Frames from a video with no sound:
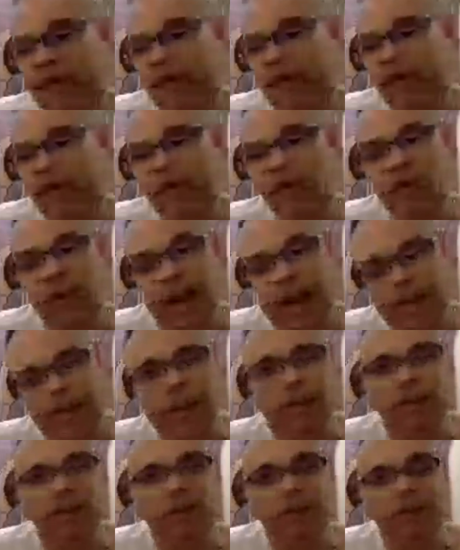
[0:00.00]
do you
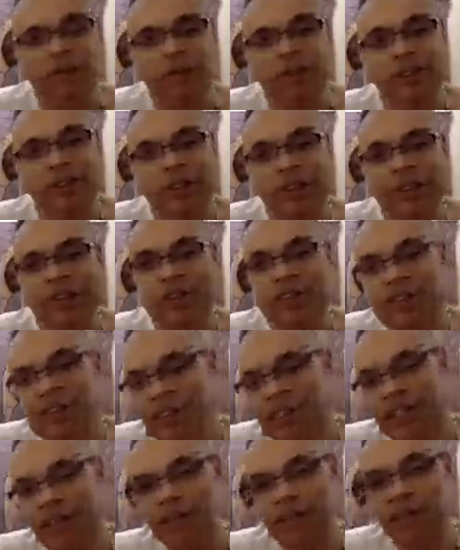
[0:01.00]
describe them? You know, you'll
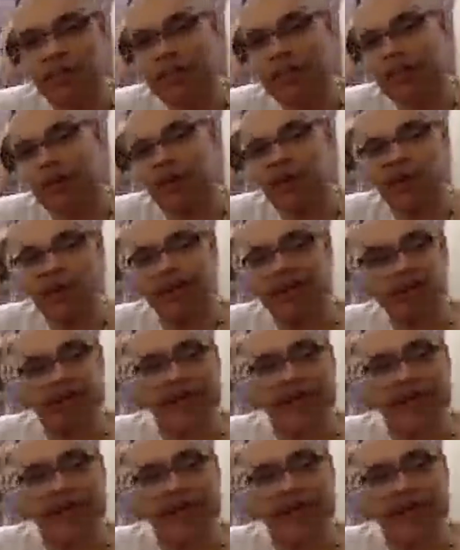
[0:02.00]
see them and you'll say, well,
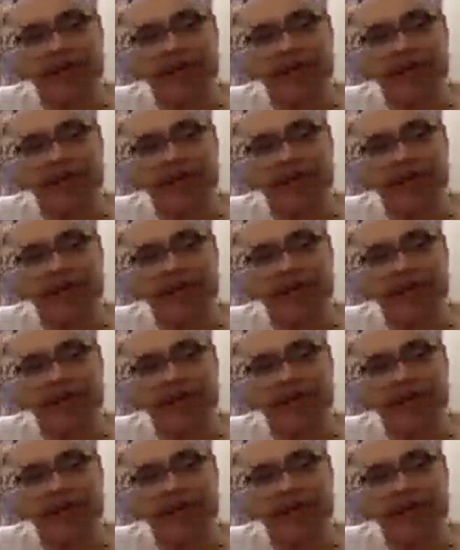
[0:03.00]
I